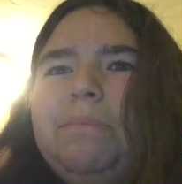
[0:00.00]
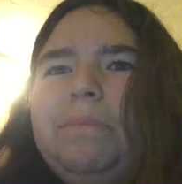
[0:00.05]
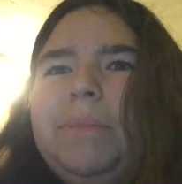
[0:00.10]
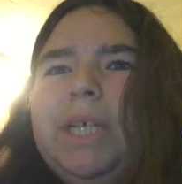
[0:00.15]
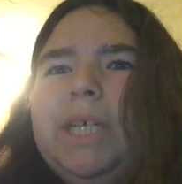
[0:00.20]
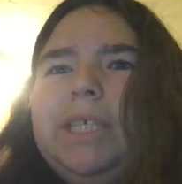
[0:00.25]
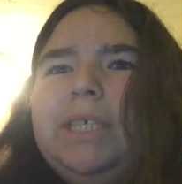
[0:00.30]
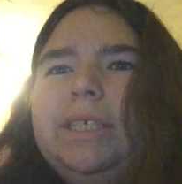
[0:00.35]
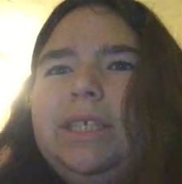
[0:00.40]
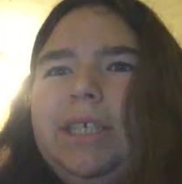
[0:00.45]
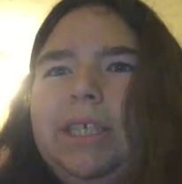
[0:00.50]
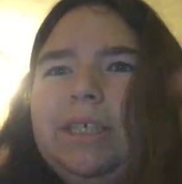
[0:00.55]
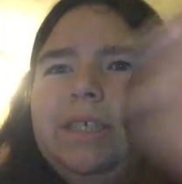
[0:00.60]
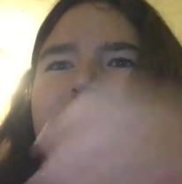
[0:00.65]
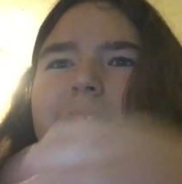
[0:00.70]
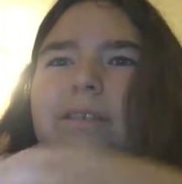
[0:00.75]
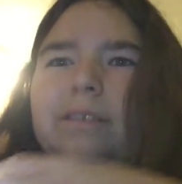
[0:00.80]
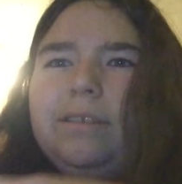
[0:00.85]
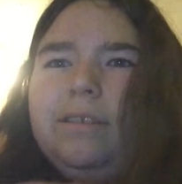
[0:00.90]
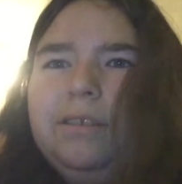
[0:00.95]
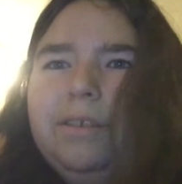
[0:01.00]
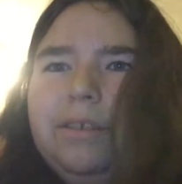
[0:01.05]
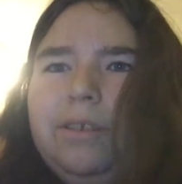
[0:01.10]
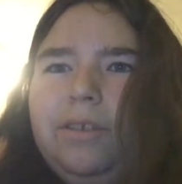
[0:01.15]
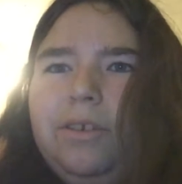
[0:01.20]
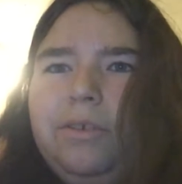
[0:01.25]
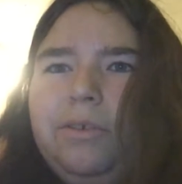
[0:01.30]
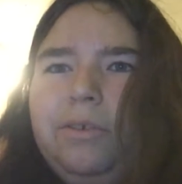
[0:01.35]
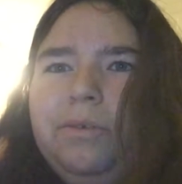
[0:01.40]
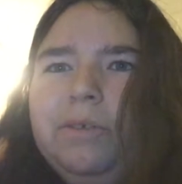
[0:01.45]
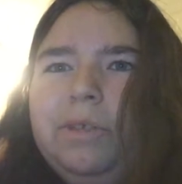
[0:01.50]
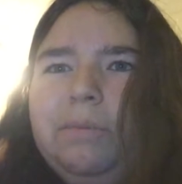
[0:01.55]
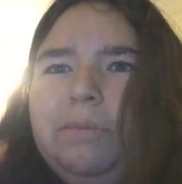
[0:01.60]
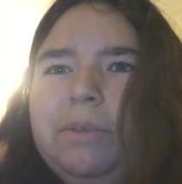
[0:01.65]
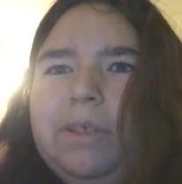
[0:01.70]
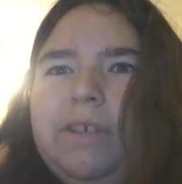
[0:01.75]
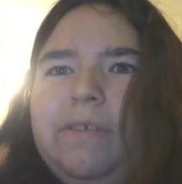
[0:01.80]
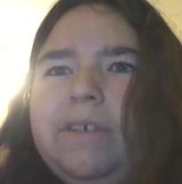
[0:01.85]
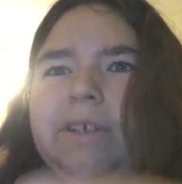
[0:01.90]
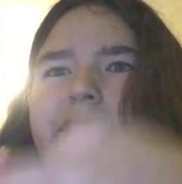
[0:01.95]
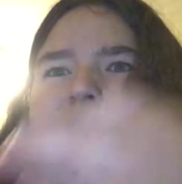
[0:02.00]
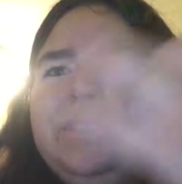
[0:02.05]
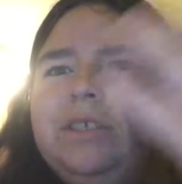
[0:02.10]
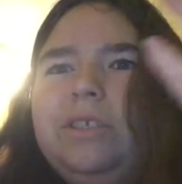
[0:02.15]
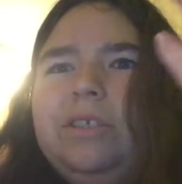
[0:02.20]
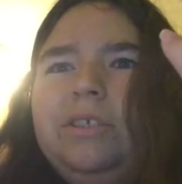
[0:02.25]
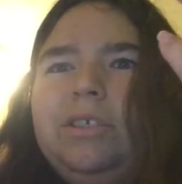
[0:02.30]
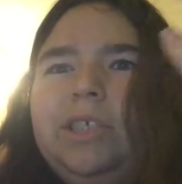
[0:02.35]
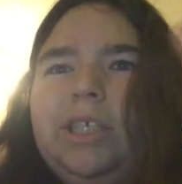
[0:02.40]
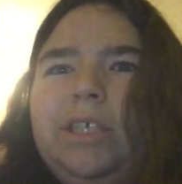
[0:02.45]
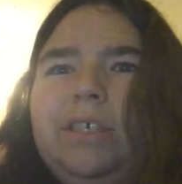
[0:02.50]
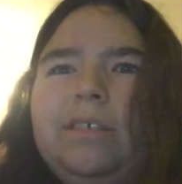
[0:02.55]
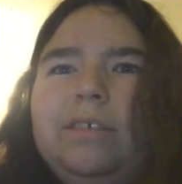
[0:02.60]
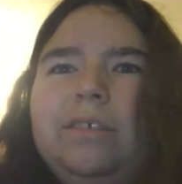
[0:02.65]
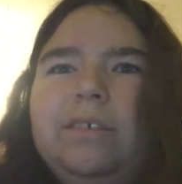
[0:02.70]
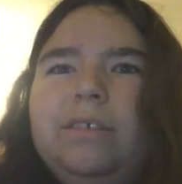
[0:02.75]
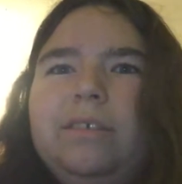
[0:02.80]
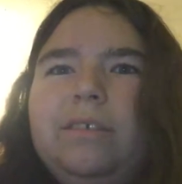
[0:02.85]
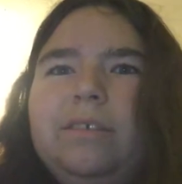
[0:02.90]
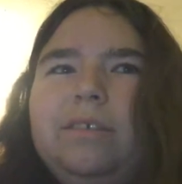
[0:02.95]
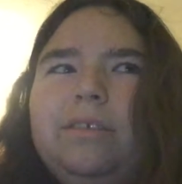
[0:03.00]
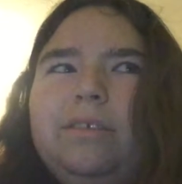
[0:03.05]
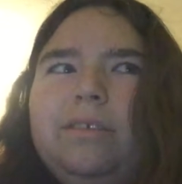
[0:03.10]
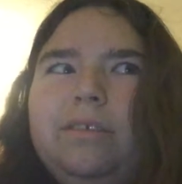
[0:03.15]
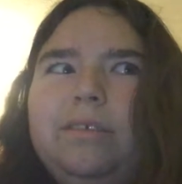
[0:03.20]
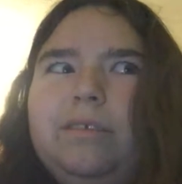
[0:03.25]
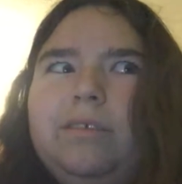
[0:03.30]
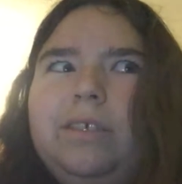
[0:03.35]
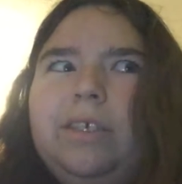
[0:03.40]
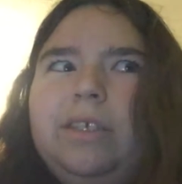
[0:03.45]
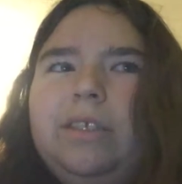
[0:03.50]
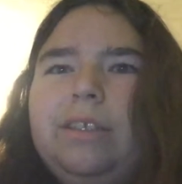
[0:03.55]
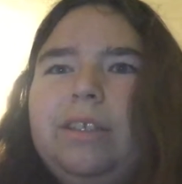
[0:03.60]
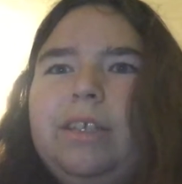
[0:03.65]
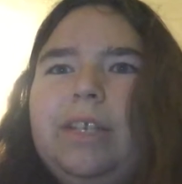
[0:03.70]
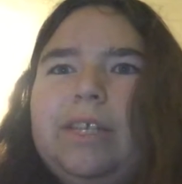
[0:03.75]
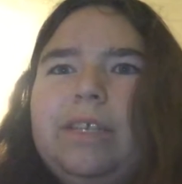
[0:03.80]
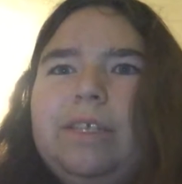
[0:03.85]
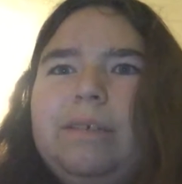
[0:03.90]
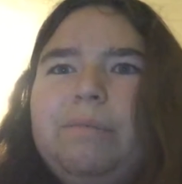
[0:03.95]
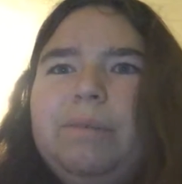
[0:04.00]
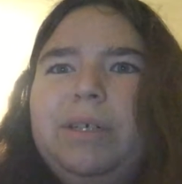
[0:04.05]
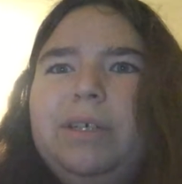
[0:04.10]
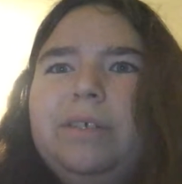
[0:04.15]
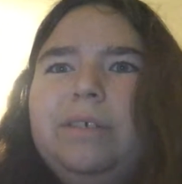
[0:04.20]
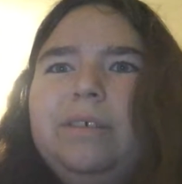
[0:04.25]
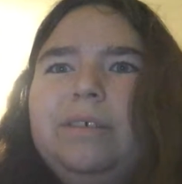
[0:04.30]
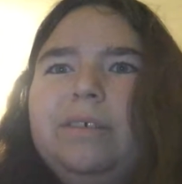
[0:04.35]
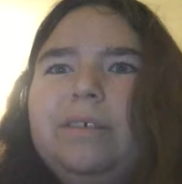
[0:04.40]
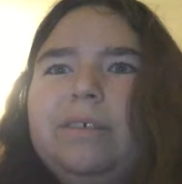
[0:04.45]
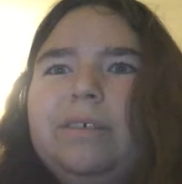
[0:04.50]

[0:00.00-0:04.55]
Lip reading: because he's the truest believer and she's got the glass slipper.